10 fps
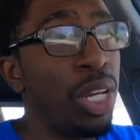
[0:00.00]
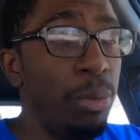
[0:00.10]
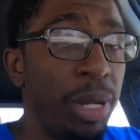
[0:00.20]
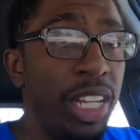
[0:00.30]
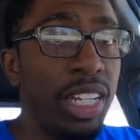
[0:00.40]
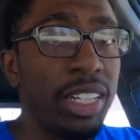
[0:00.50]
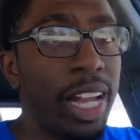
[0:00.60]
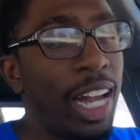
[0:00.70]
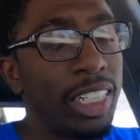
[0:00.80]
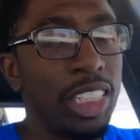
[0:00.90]
Me,
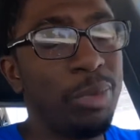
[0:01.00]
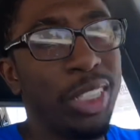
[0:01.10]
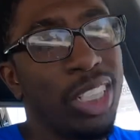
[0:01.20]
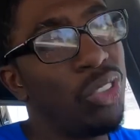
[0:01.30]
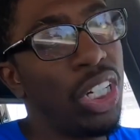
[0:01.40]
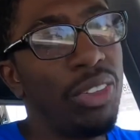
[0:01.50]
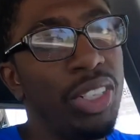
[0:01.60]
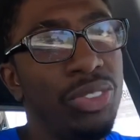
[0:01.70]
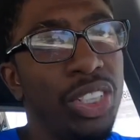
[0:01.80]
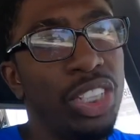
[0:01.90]
I can see myself driving
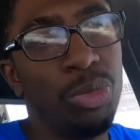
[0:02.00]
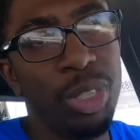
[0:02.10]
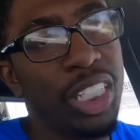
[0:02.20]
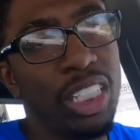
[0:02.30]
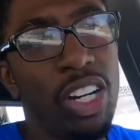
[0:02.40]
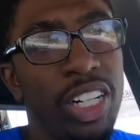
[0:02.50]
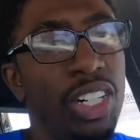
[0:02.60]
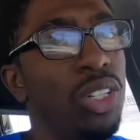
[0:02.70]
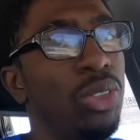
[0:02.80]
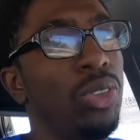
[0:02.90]
this vehicle because I already
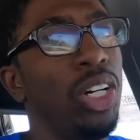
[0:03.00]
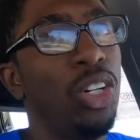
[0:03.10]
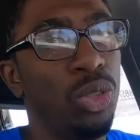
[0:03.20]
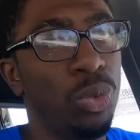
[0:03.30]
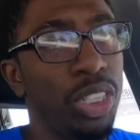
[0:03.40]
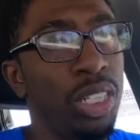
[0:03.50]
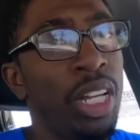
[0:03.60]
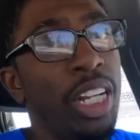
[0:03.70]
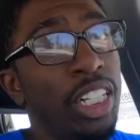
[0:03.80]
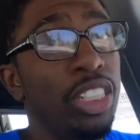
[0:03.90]
own one.
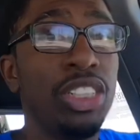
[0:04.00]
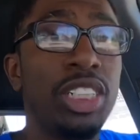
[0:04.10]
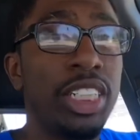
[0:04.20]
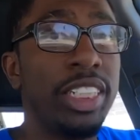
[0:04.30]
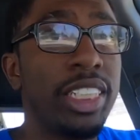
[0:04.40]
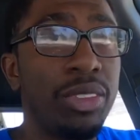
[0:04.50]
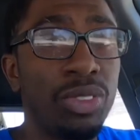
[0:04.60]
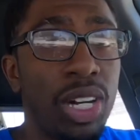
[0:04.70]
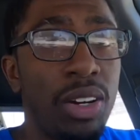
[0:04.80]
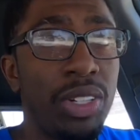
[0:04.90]
Could you see yourself
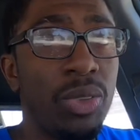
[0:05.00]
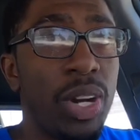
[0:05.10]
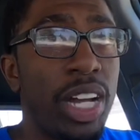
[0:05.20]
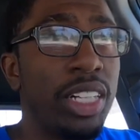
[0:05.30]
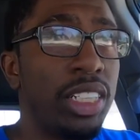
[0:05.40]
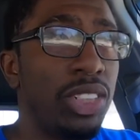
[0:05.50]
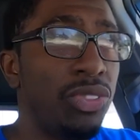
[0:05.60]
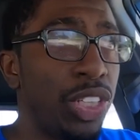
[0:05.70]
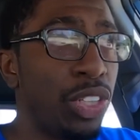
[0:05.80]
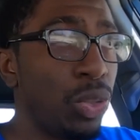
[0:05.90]
driving and riding in this
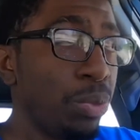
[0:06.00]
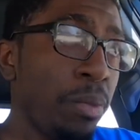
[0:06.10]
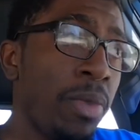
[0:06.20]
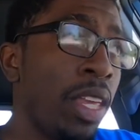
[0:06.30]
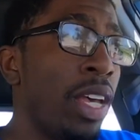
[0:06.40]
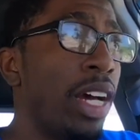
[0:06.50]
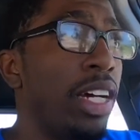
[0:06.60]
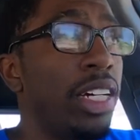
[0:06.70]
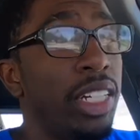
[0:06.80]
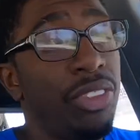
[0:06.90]
vehicle?
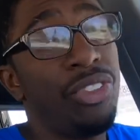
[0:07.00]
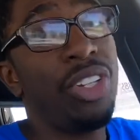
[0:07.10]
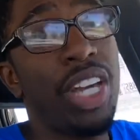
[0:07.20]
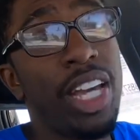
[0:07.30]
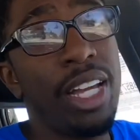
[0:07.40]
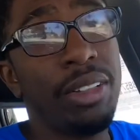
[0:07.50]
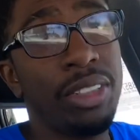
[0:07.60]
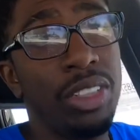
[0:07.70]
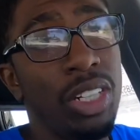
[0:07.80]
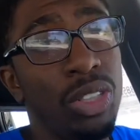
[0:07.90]
If you can,
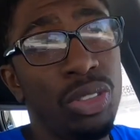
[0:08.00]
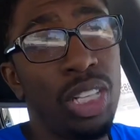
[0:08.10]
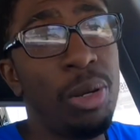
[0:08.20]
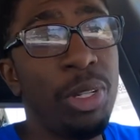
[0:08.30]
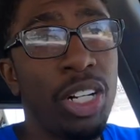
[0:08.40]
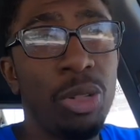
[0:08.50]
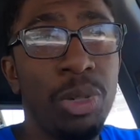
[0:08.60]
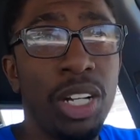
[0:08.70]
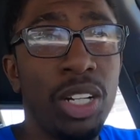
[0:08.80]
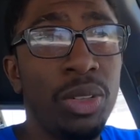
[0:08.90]
you know, let me know
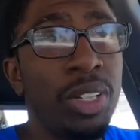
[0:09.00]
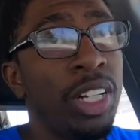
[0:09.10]
below.